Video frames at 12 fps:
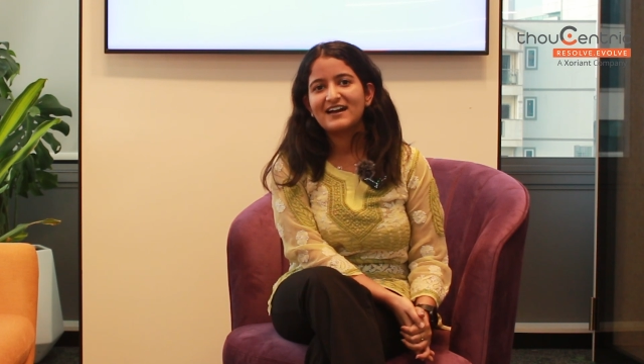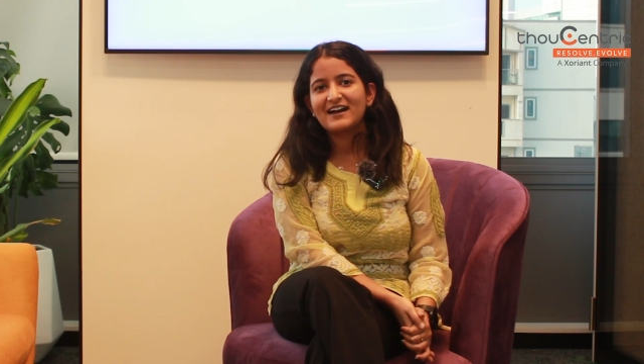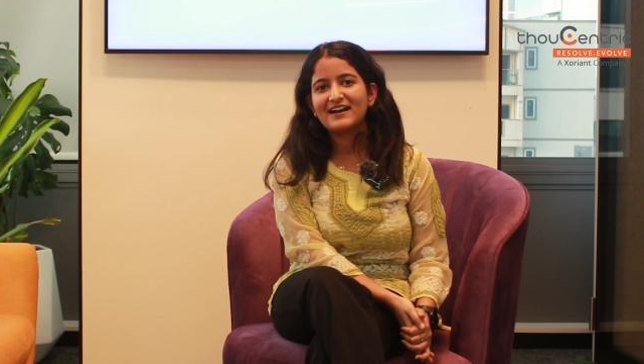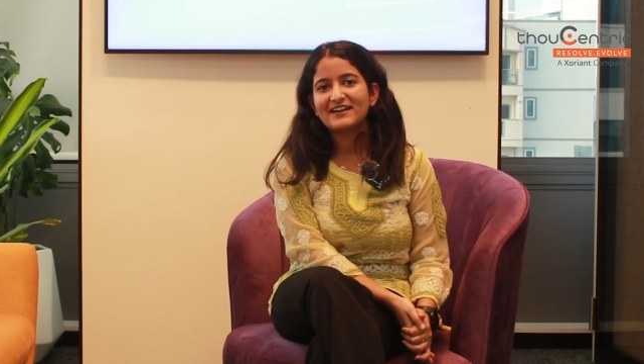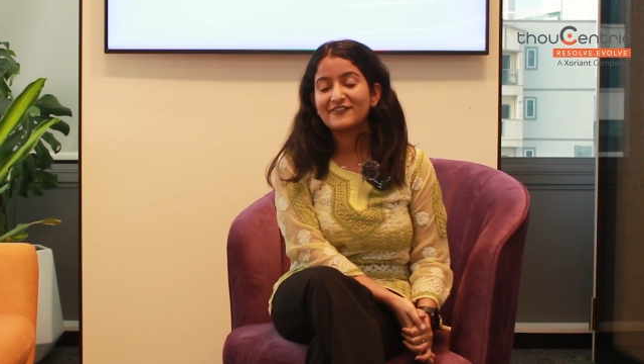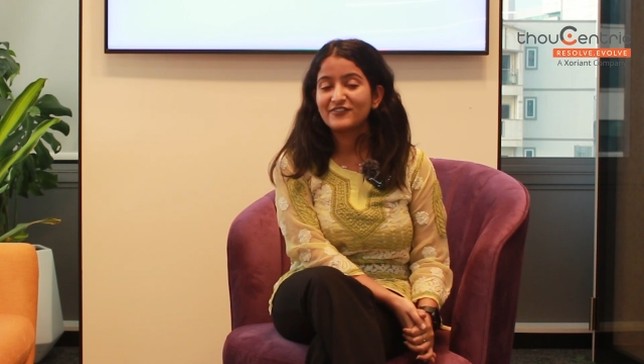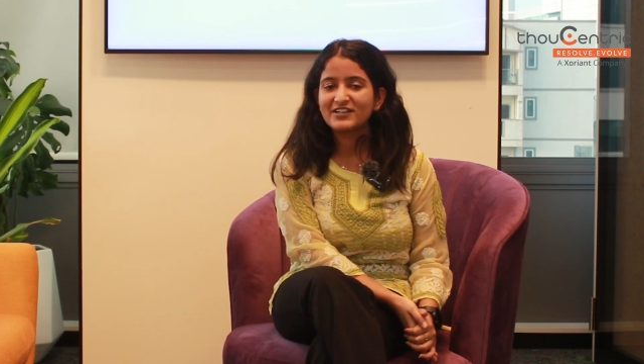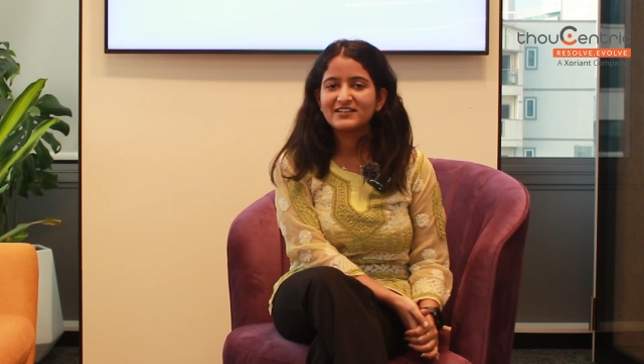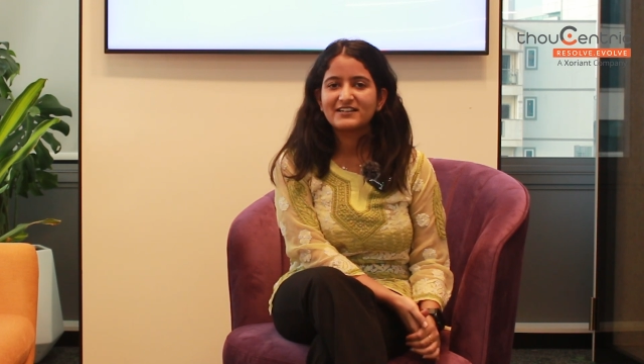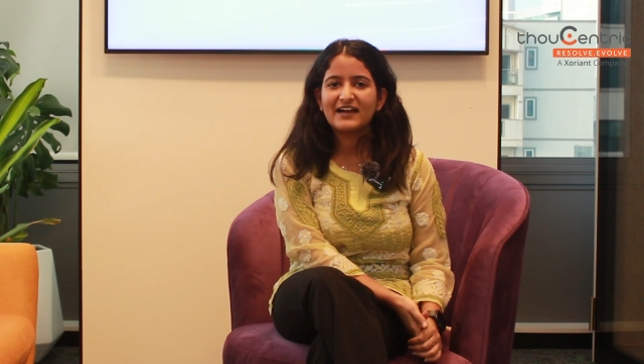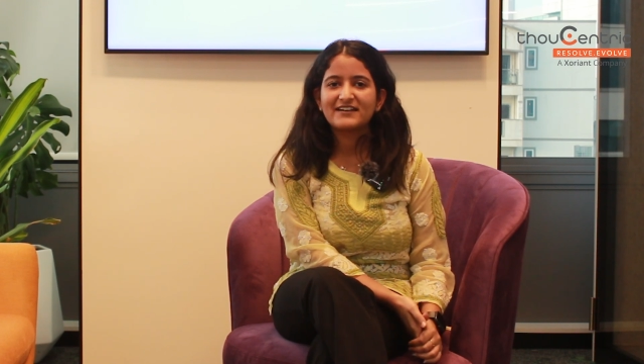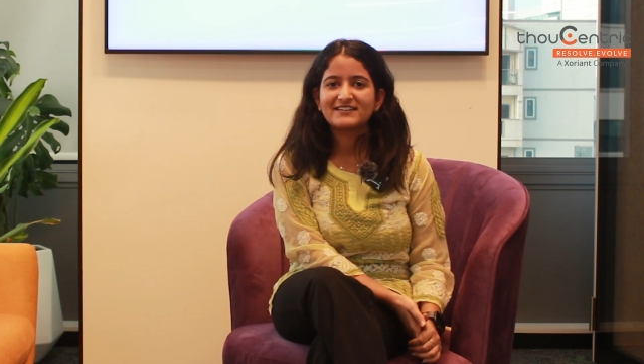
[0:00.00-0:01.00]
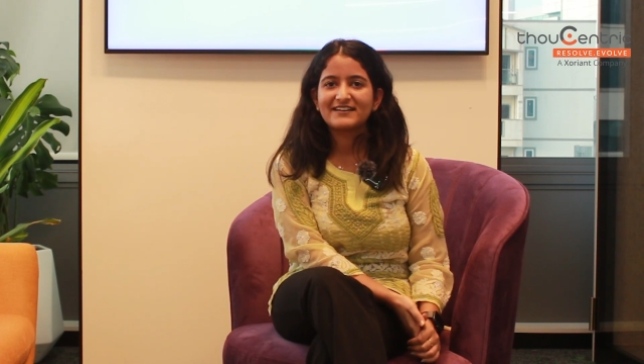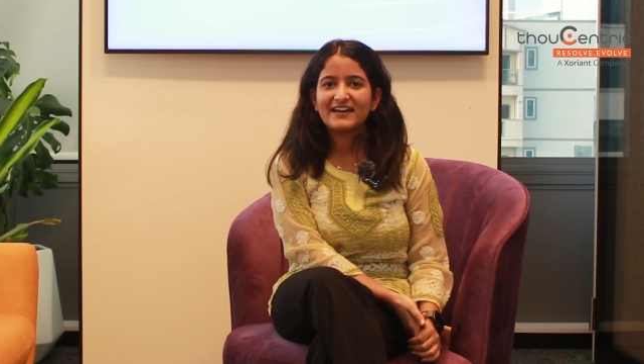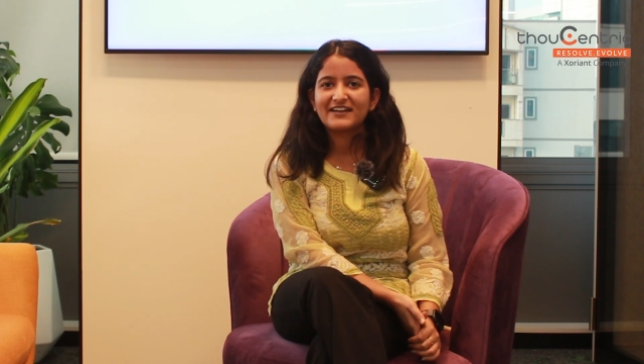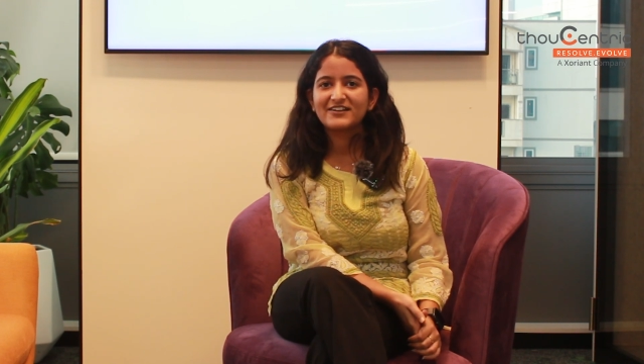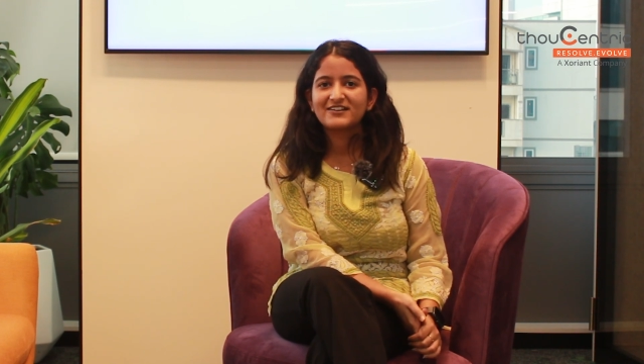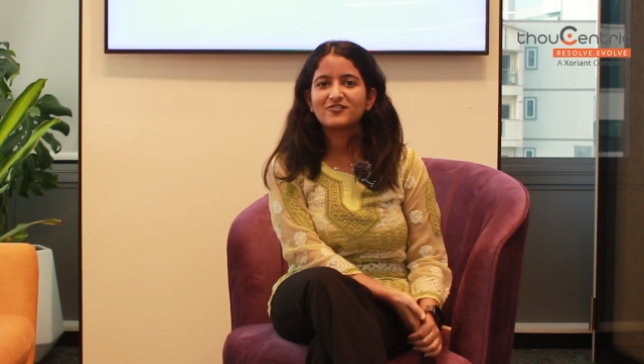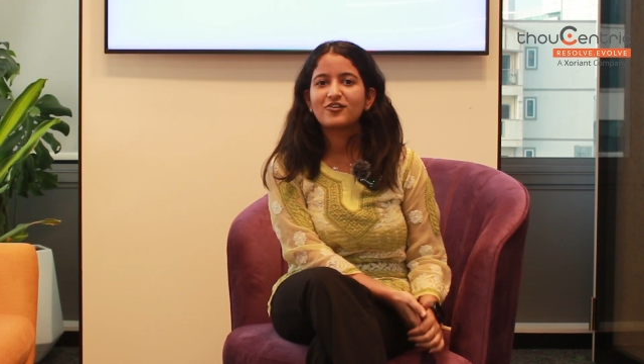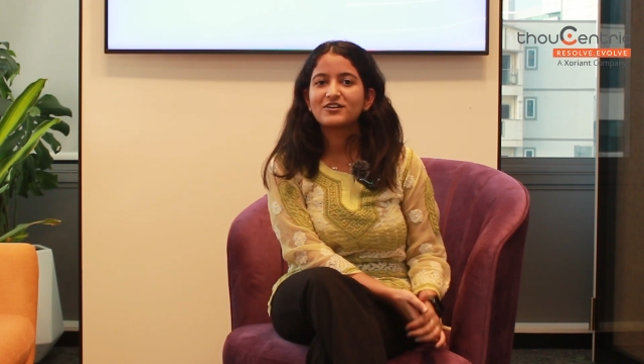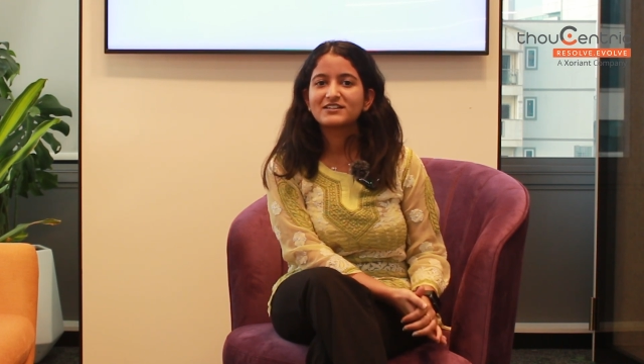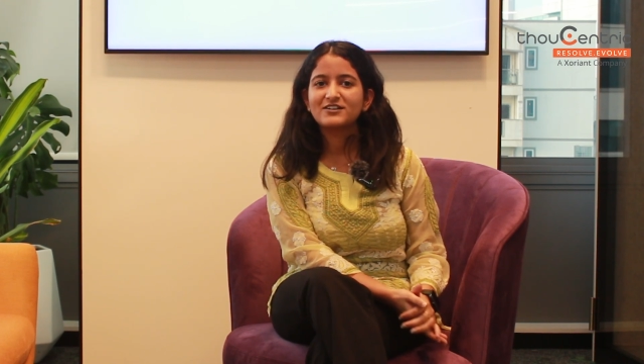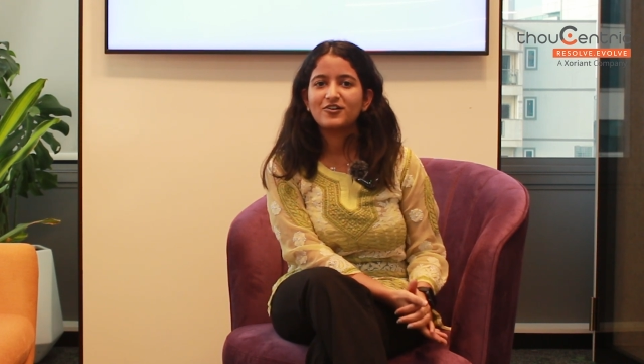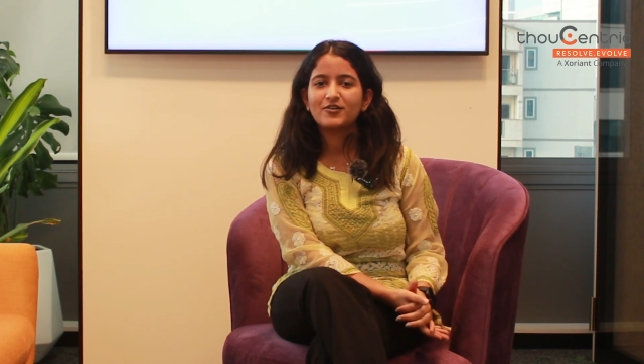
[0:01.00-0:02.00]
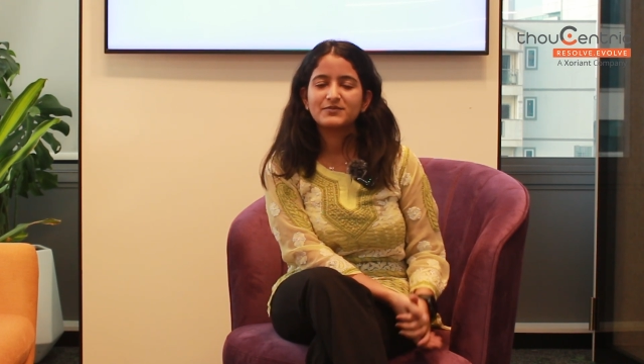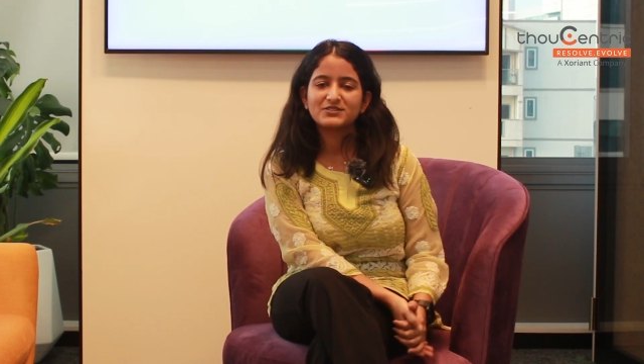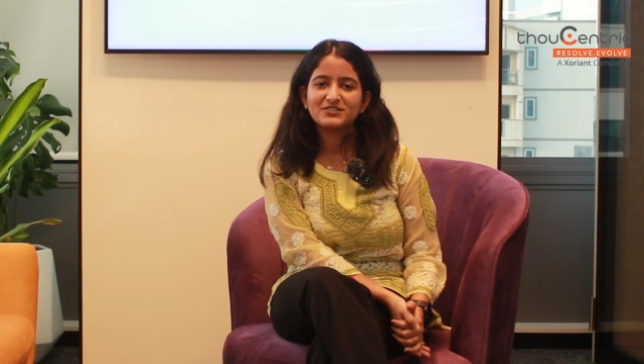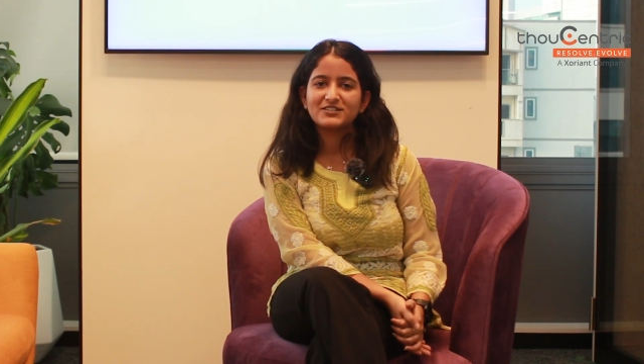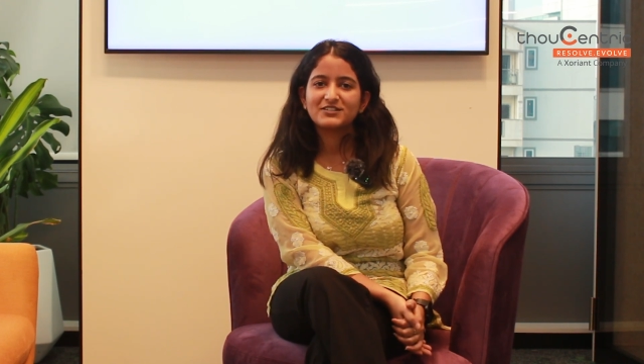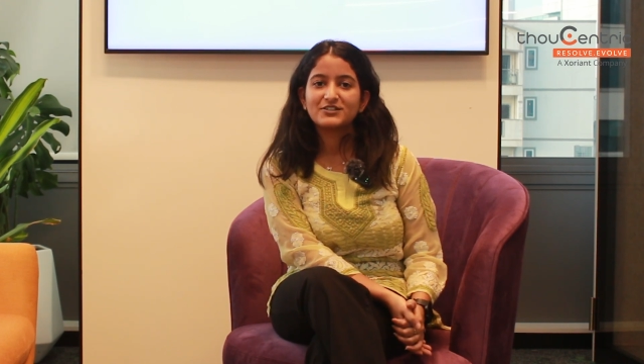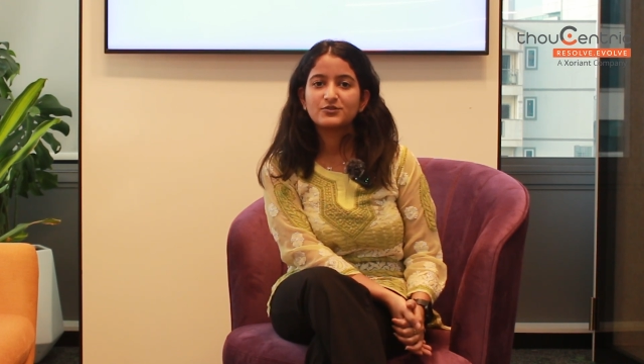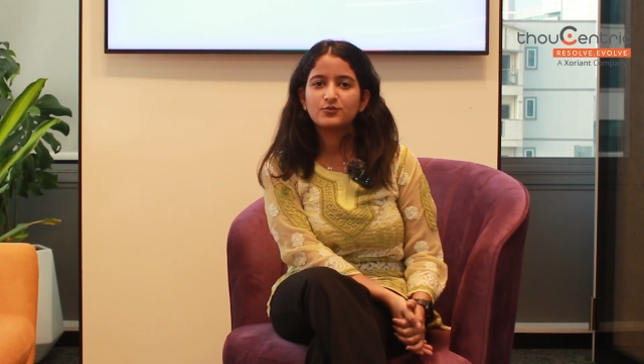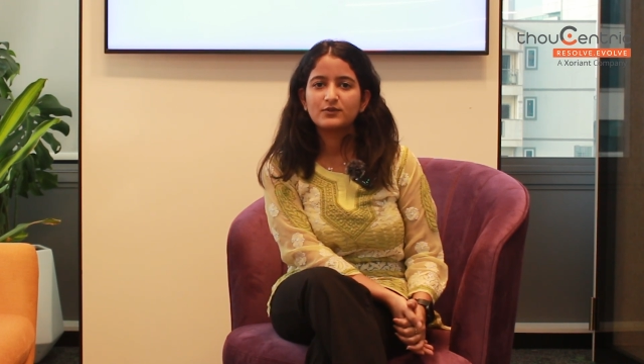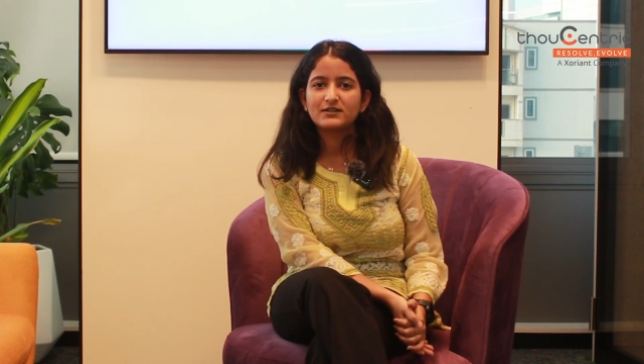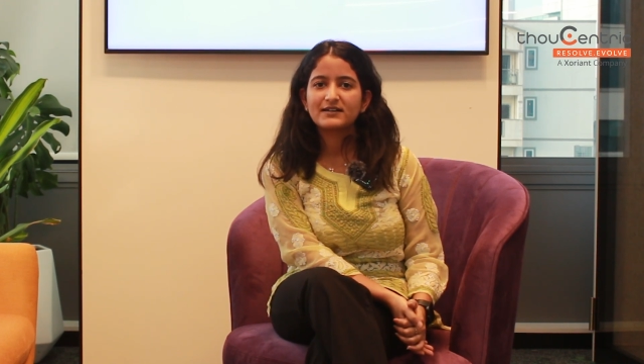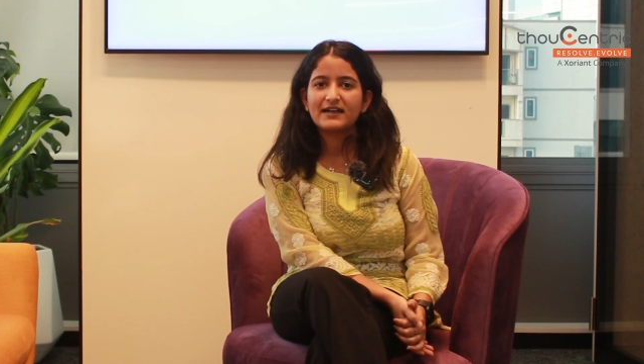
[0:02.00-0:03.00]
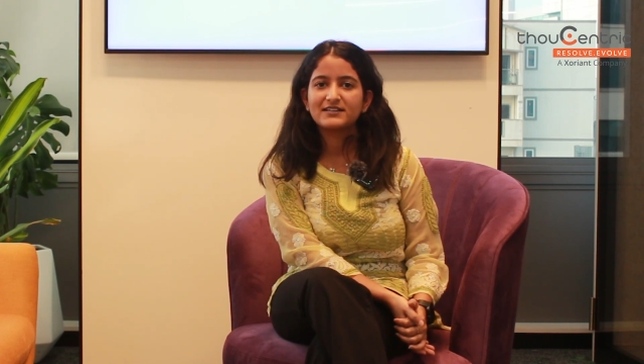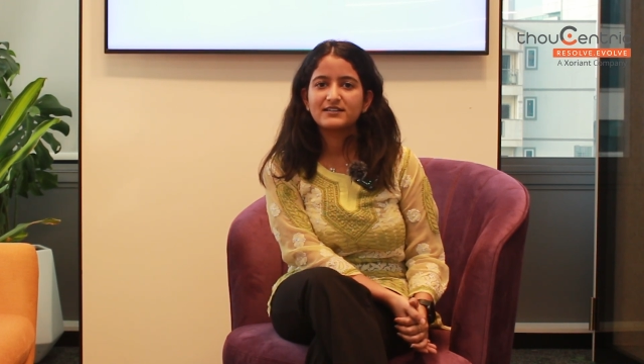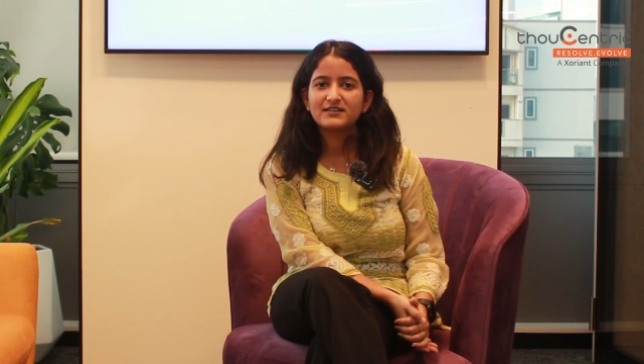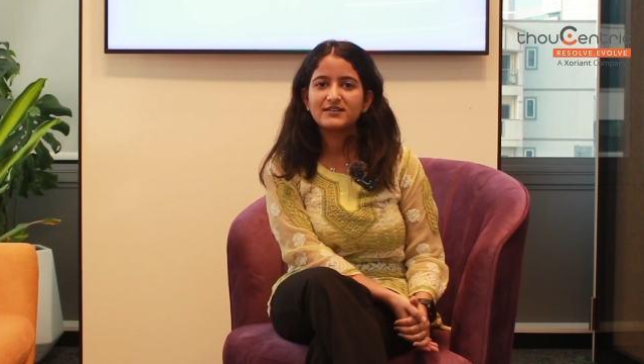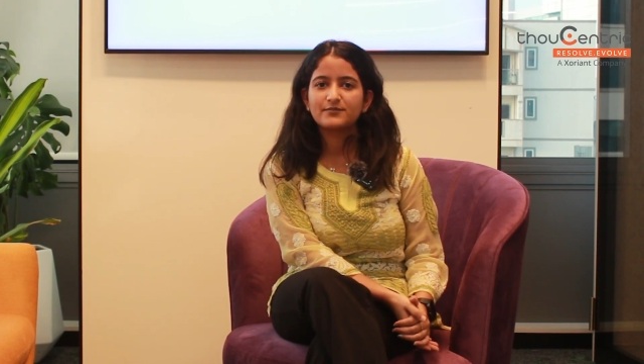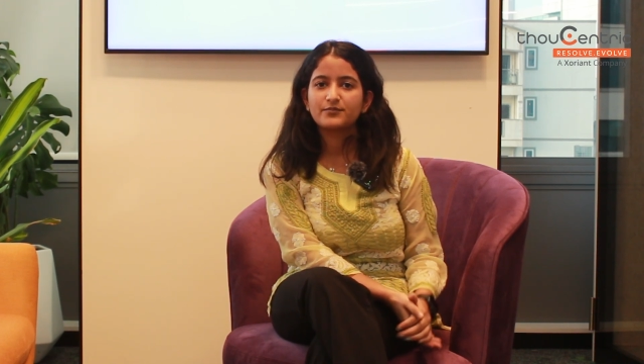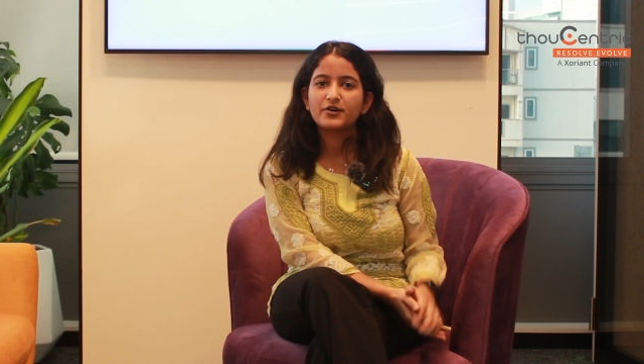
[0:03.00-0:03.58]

And I'm very glad that I got the opportunity to work at the